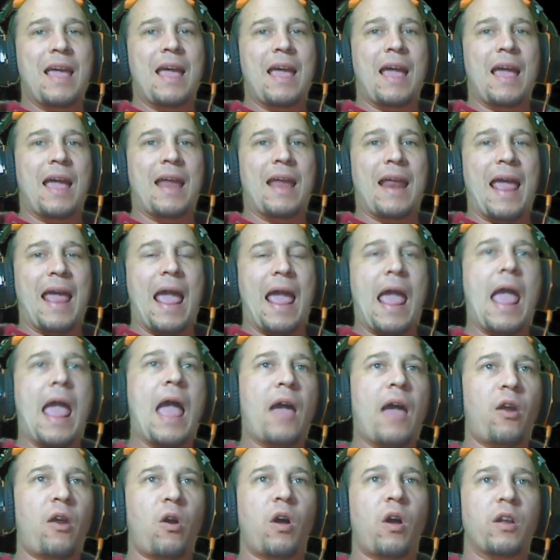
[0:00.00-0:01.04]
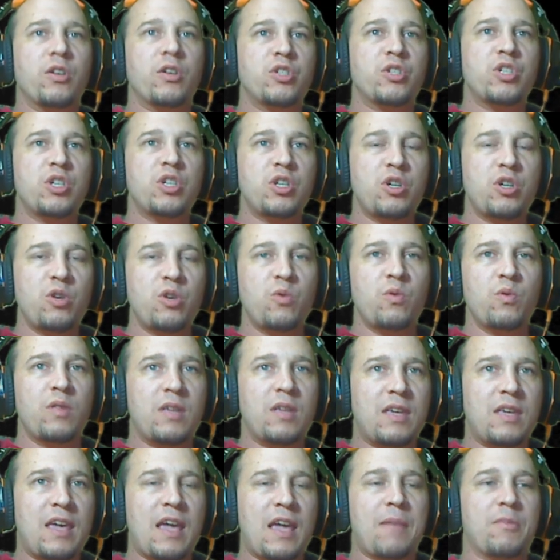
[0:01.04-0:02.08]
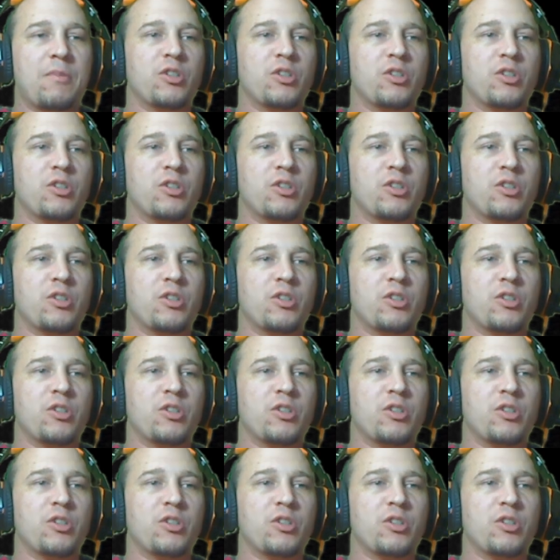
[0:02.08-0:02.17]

an add-on to the game.